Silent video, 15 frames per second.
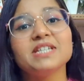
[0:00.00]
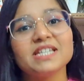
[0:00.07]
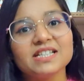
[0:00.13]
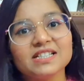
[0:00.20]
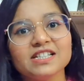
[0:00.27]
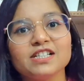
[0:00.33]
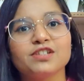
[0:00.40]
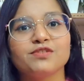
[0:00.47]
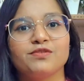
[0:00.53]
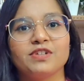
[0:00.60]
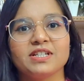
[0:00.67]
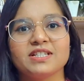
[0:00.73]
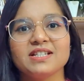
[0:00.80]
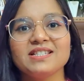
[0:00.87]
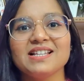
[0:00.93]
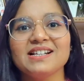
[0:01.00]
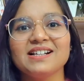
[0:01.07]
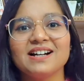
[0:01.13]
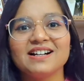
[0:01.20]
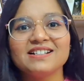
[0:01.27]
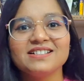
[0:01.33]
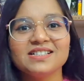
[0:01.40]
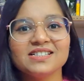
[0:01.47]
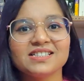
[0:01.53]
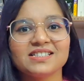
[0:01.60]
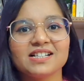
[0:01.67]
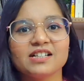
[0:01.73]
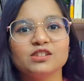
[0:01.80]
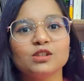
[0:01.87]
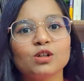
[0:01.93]
English phrases and
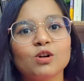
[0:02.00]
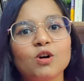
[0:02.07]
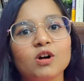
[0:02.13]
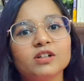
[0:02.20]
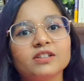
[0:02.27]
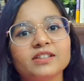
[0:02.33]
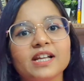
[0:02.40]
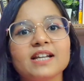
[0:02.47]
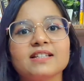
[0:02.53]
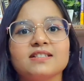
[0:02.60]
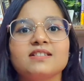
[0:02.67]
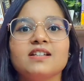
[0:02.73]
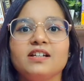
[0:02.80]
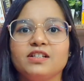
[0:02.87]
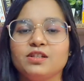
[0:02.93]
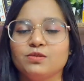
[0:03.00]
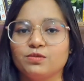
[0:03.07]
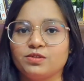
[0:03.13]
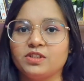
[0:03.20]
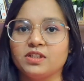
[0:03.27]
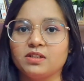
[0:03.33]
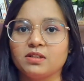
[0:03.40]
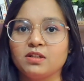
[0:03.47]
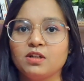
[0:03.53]
understand the context they are used in.